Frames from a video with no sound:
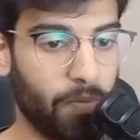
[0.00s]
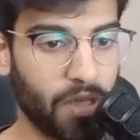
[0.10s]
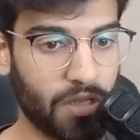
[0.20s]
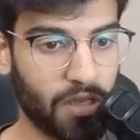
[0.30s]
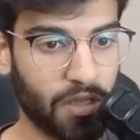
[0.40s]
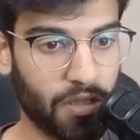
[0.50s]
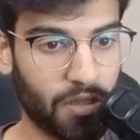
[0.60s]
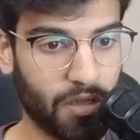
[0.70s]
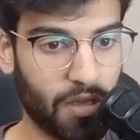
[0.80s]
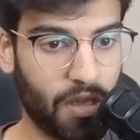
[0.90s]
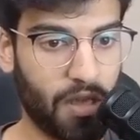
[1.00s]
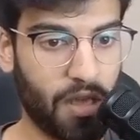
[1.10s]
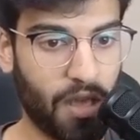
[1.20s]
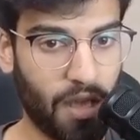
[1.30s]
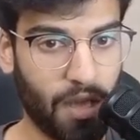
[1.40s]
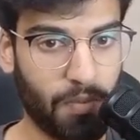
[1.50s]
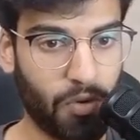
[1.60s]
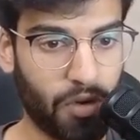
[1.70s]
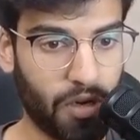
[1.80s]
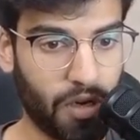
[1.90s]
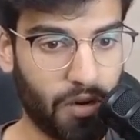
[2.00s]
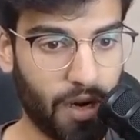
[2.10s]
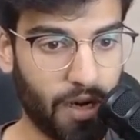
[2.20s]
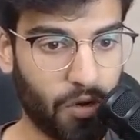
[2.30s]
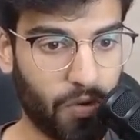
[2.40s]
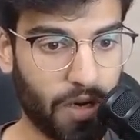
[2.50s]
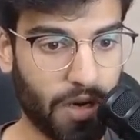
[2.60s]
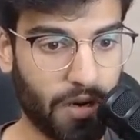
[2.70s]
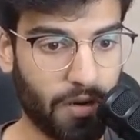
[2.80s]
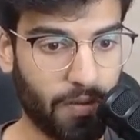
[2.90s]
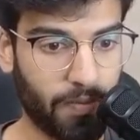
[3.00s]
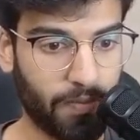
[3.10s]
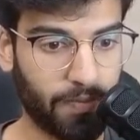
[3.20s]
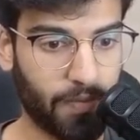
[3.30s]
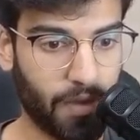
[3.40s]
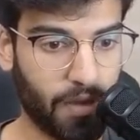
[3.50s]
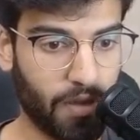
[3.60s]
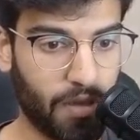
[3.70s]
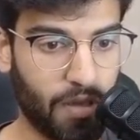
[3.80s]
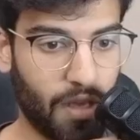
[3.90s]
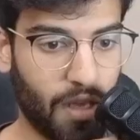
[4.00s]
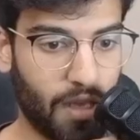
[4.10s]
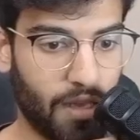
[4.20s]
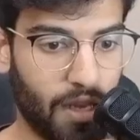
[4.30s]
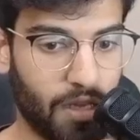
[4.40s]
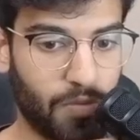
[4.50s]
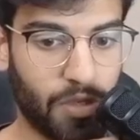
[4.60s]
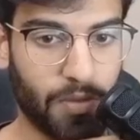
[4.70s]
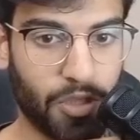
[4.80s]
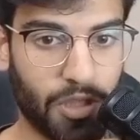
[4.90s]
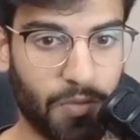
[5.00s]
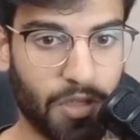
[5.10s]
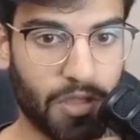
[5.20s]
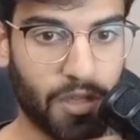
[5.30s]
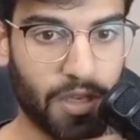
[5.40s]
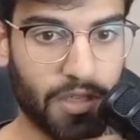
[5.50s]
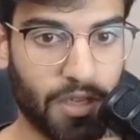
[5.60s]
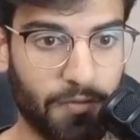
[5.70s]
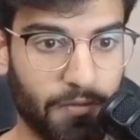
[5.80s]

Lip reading: this link and put it in right over here. And that is pretty much it. Just click save.